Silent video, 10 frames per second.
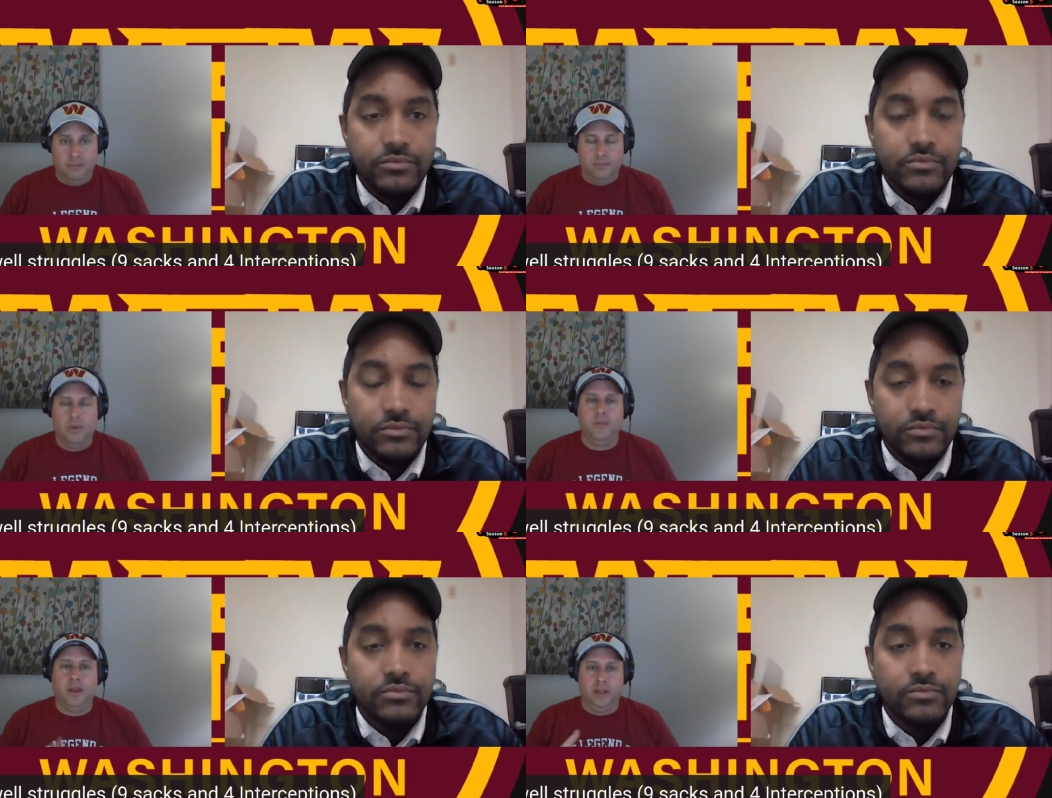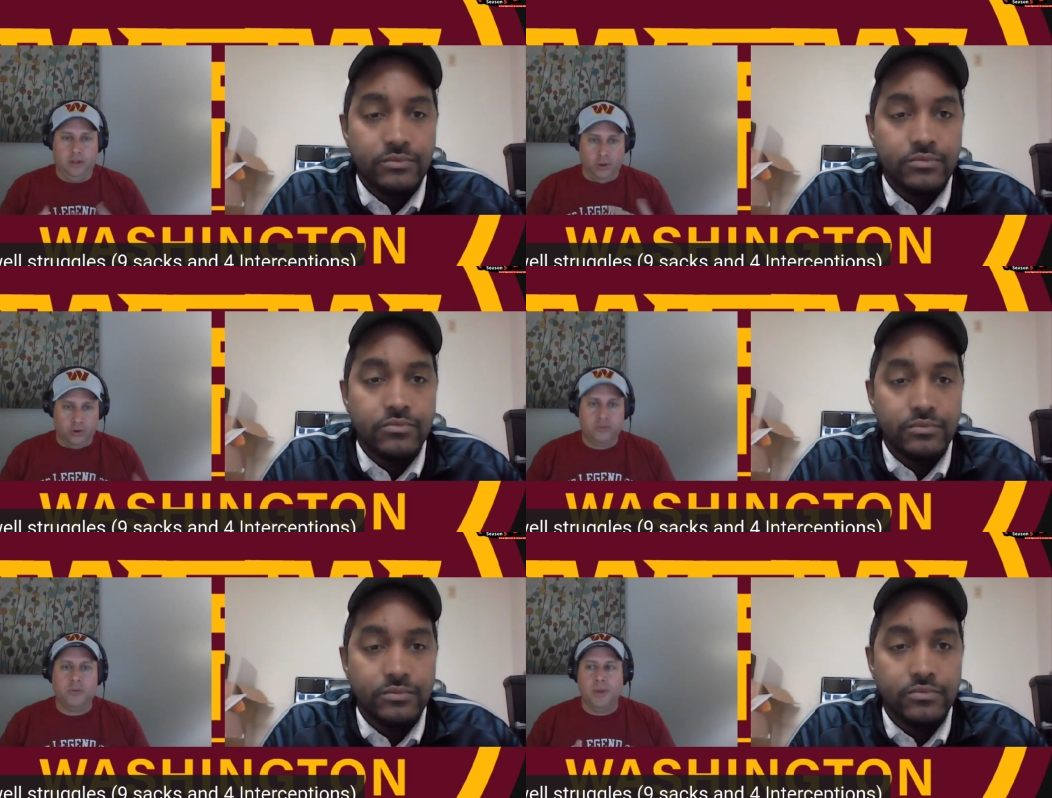Speaker 1: Mm-hmm. And then he
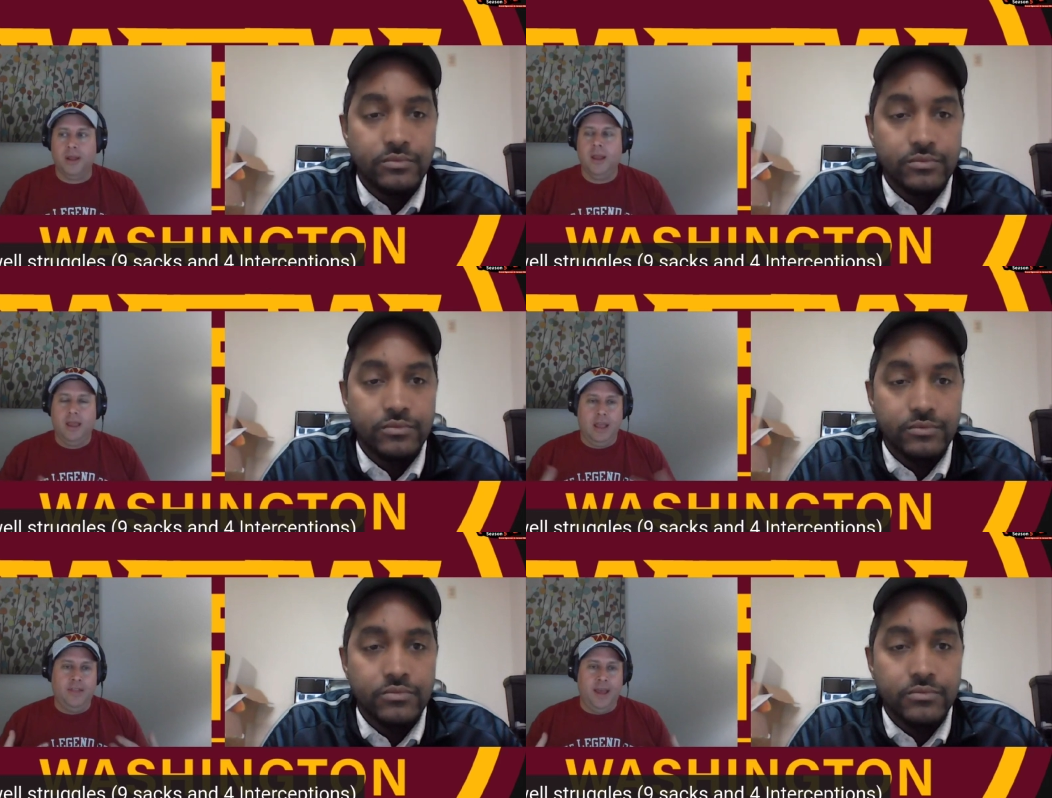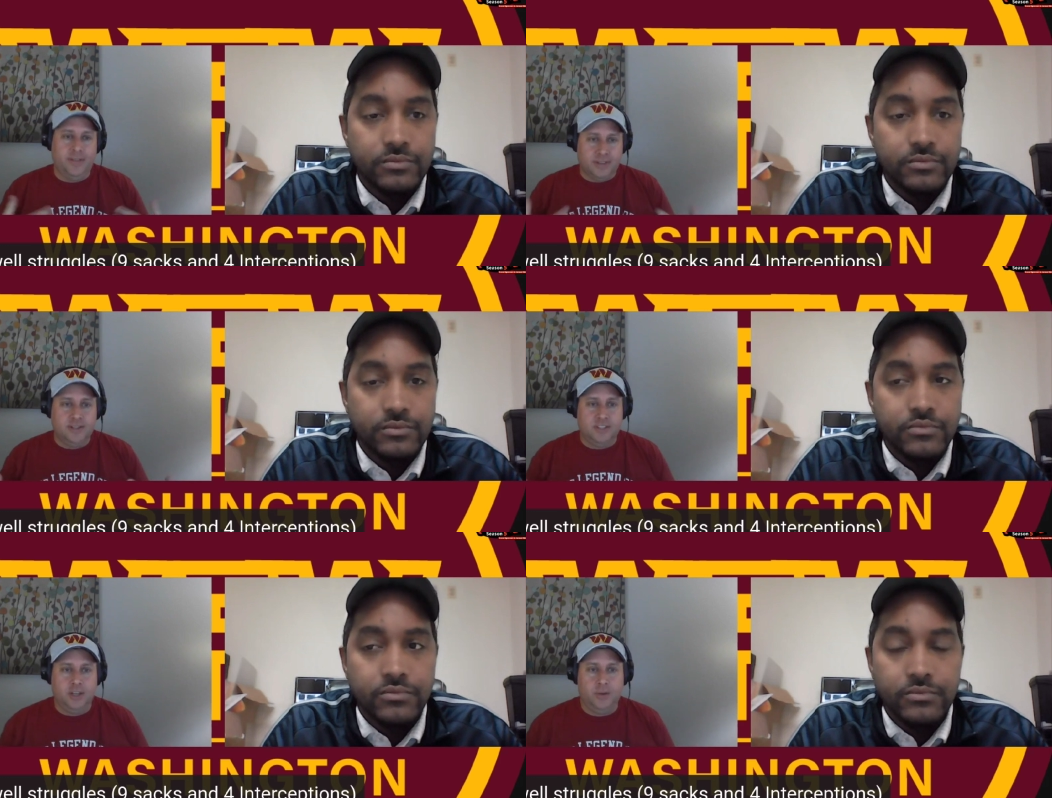learns from it. And that's
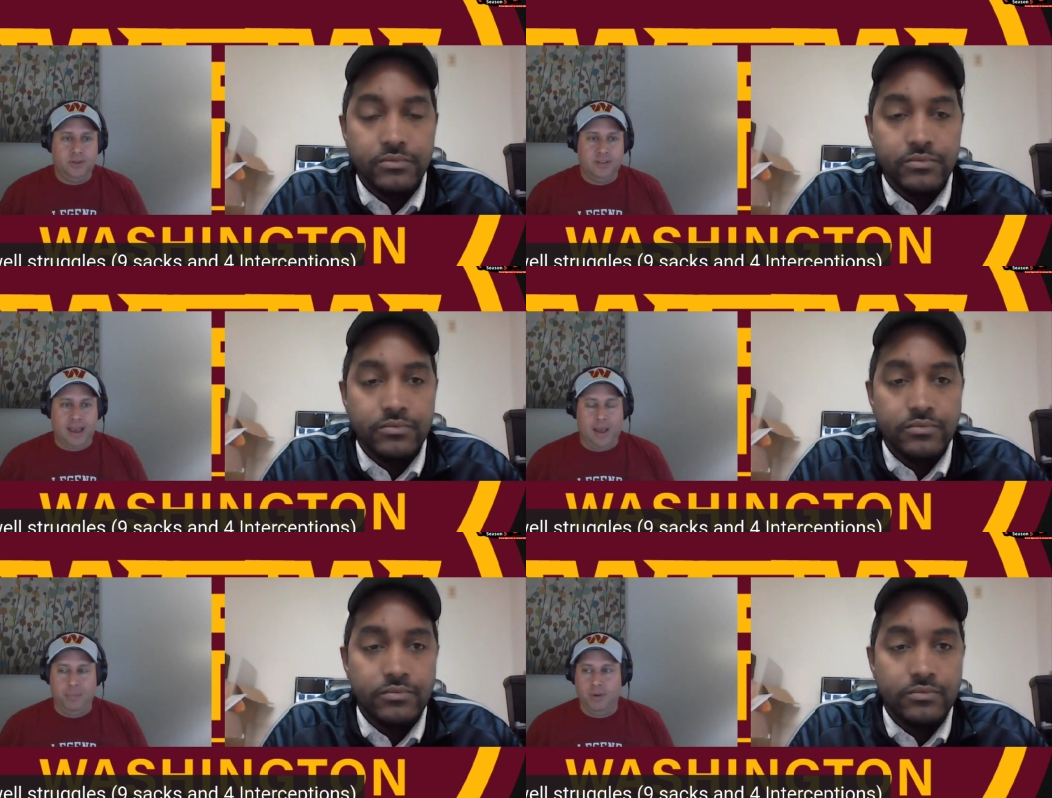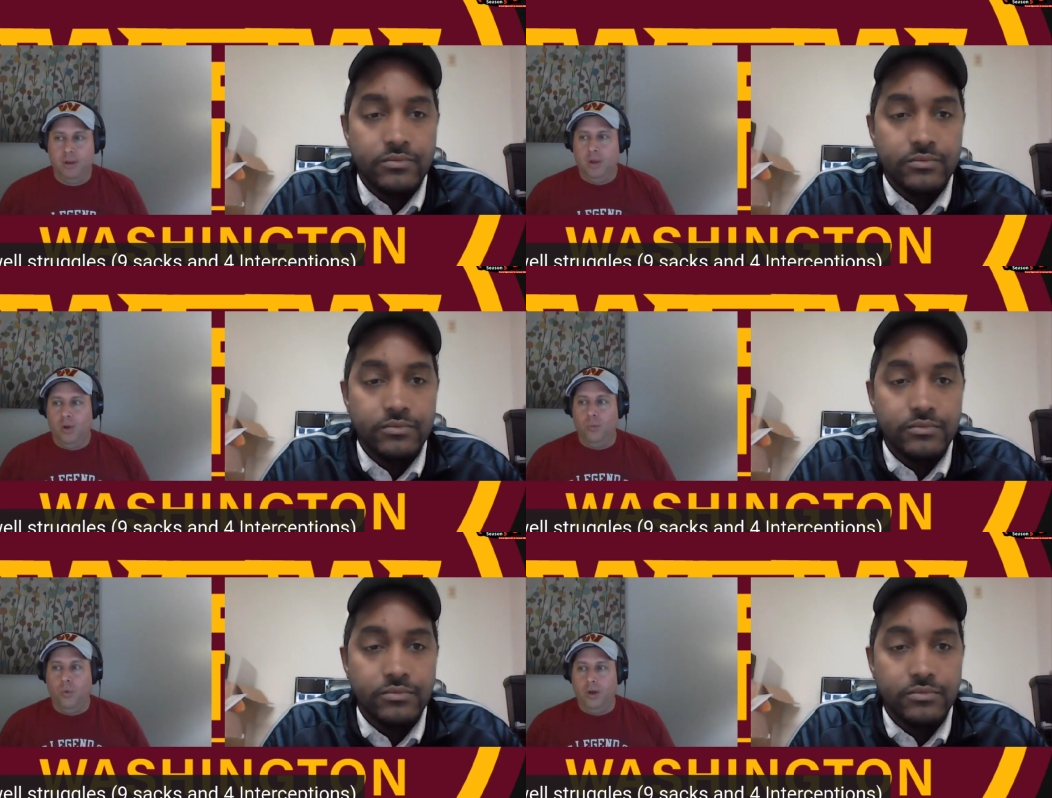continuing to happen.
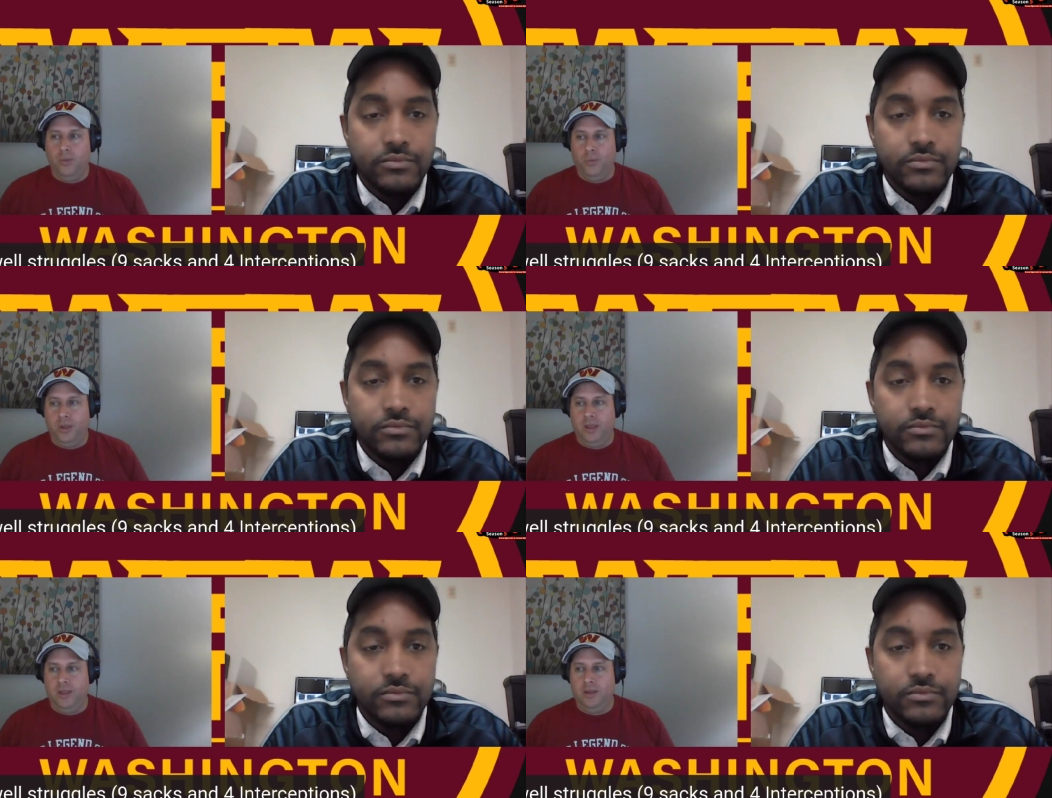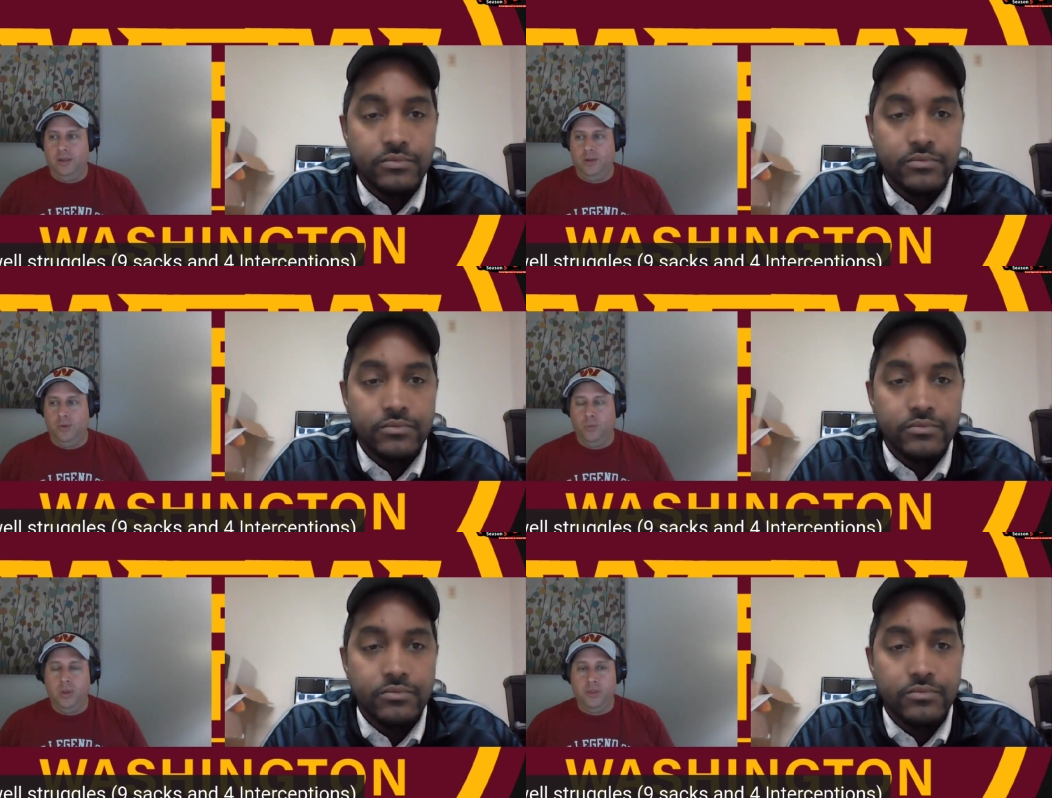What we
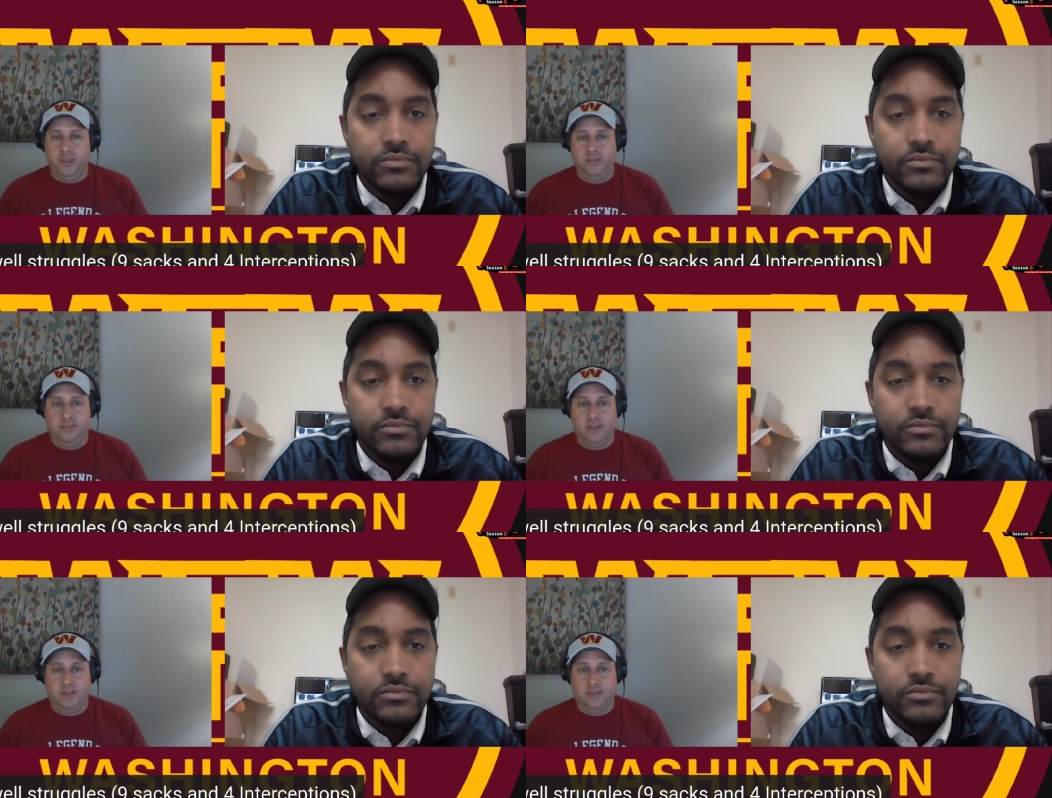one of the things